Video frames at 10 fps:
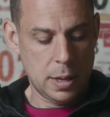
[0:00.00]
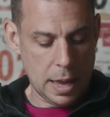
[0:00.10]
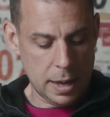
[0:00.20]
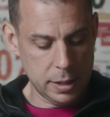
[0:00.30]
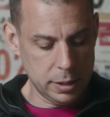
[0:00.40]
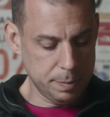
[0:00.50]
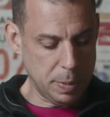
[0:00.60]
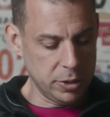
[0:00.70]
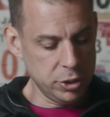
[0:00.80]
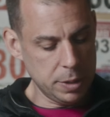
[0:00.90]
A
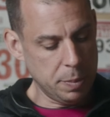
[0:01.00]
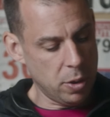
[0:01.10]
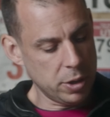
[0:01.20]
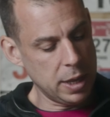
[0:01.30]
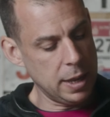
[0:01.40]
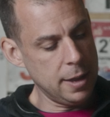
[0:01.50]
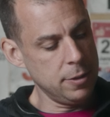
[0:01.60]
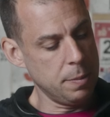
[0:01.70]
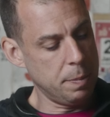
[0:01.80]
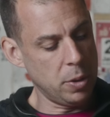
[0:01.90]
bungee pocket in
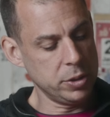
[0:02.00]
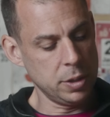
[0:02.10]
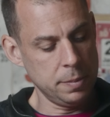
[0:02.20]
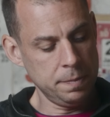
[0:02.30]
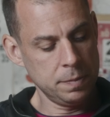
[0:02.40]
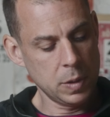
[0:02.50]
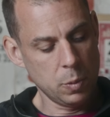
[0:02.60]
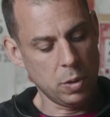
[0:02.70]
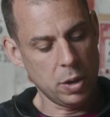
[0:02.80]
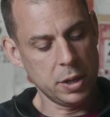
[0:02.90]
the bottom
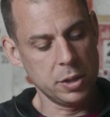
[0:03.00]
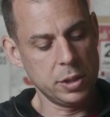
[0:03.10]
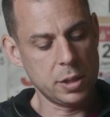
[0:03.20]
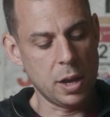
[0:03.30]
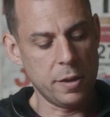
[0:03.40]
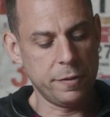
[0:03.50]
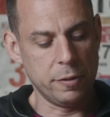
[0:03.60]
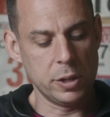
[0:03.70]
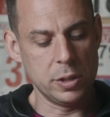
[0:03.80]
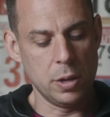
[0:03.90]
where I could stuff, for
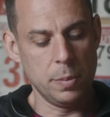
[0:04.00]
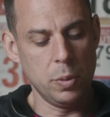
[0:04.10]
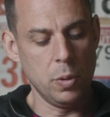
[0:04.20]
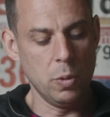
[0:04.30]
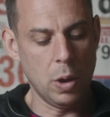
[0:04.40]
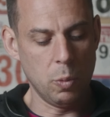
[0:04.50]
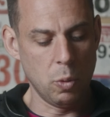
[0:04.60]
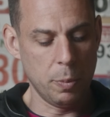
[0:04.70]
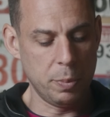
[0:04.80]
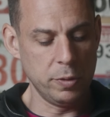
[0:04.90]
example, a
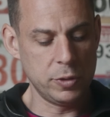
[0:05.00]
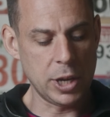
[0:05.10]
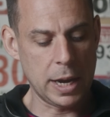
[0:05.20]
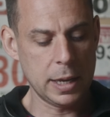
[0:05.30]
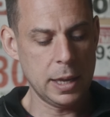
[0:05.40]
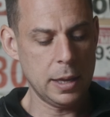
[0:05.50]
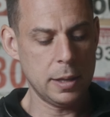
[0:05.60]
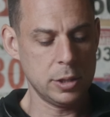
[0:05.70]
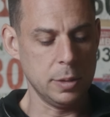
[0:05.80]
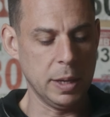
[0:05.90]
waterproof jacket,
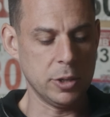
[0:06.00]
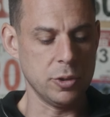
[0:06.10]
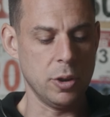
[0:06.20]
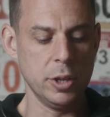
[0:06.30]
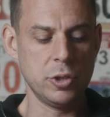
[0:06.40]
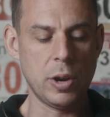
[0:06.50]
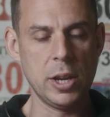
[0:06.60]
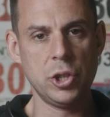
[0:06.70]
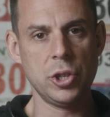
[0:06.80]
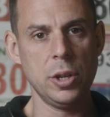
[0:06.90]
some extra
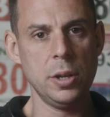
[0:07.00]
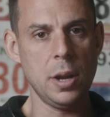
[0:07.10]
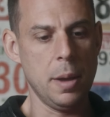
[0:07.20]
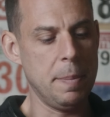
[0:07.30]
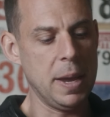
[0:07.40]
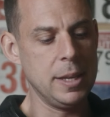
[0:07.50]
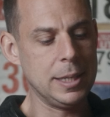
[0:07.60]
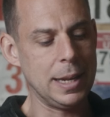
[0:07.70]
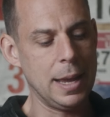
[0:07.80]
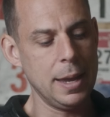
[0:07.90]
hydration, a
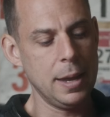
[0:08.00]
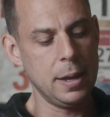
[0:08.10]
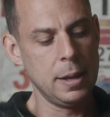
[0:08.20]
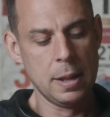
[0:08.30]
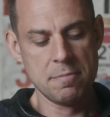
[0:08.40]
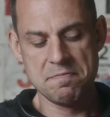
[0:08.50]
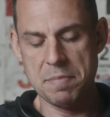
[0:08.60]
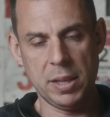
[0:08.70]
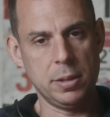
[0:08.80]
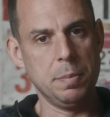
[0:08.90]
base layer,
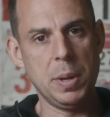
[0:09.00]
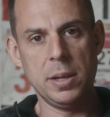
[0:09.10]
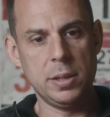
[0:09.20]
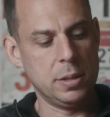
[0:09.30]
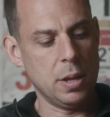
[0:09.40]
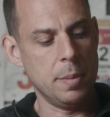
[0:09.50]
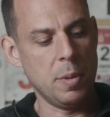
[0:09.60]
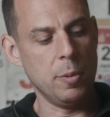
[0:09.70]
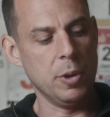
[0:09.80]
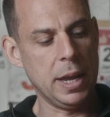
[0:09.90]
bits and pieces that I
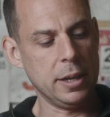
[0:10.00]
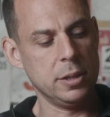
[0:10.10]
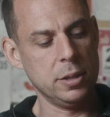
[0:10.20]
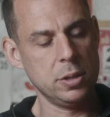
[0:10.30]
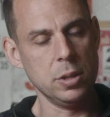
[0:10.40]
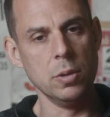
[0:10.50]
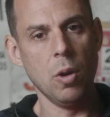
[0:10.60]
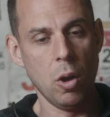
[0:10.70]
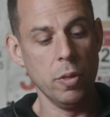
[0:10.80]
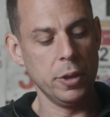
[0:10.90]
might want access to
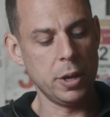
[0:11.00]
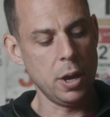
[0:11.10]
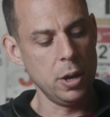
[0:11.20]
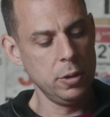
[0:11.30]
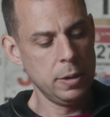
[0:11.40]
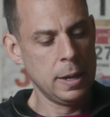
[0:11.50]
on the go.